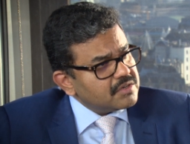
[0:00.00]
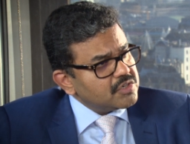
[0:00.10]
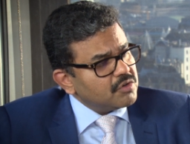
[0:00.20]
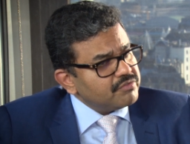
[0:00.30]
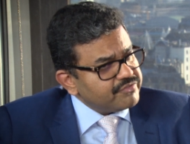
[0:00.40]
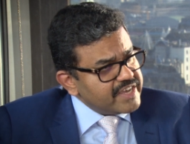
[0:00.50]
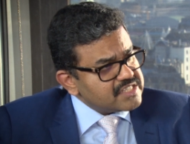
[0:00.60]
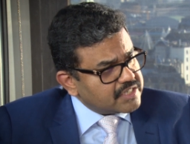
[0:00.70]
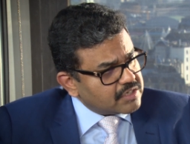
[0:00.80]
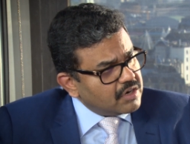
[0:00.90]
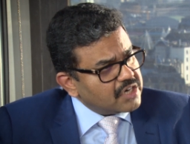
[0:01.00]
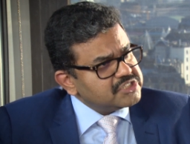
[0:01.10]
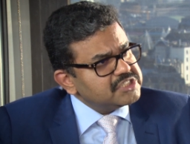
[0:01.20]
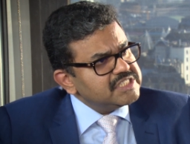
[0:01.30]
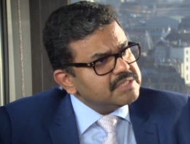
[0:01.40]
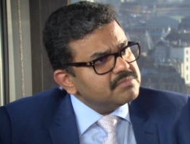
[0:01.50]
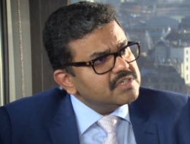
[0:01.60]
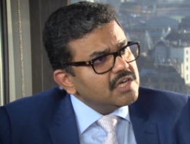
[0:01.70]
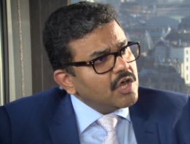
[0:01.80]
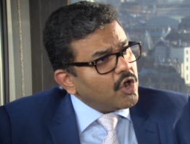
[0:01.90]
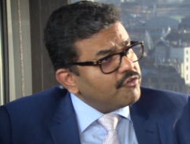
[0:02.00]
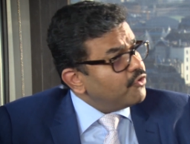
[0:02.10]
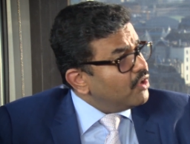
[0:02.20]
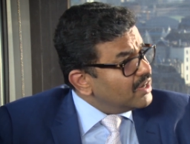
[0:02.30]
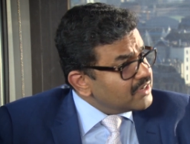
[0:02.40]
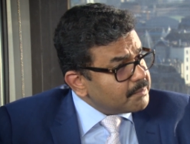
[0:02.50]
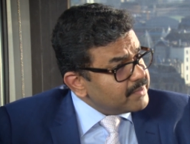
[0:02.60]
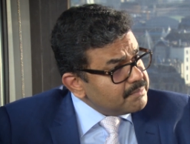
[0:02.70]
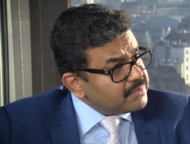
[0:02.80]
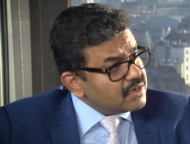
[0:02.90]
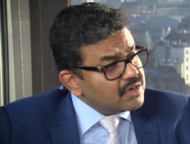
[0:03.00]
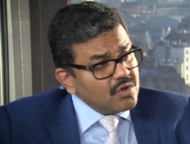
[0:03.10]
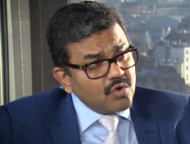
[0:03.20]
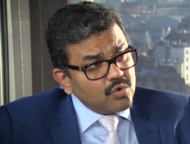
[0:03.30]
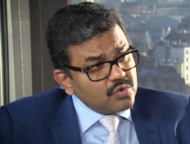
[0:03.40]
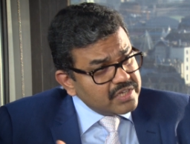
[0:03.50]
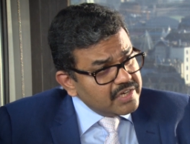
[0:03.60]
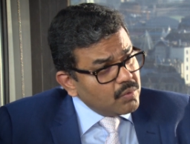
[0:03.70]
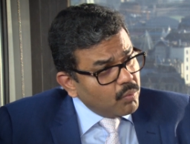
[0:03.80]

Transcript: you know phase technology team of 400 people who really